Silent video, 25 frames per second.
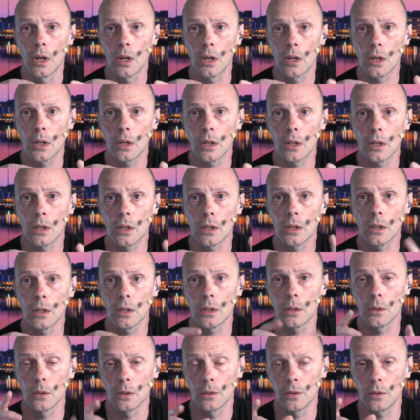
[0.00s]

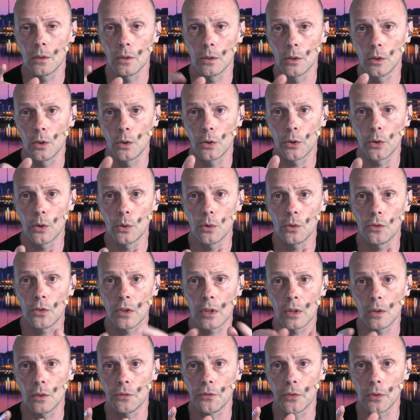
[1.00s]
you're
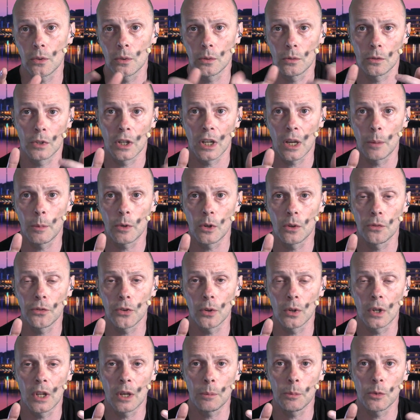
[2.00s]
using of the camera of
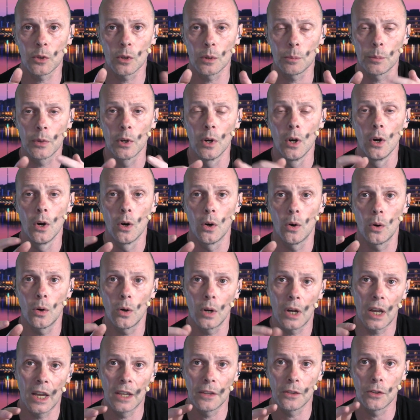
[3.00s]
your laptop,
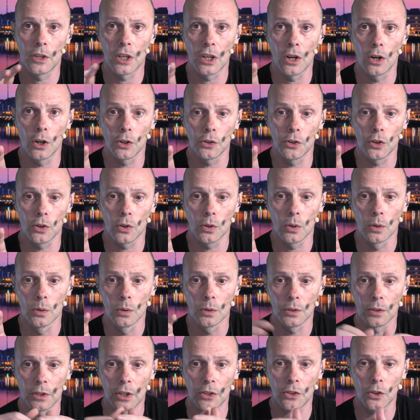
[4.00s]
and the audio
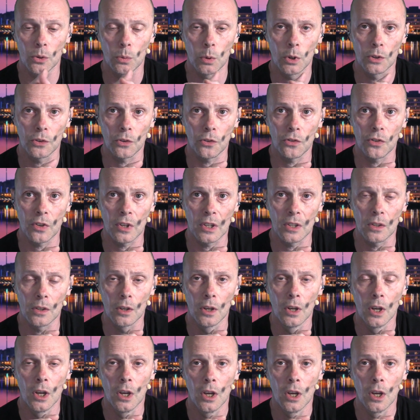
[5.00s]
that you want to send.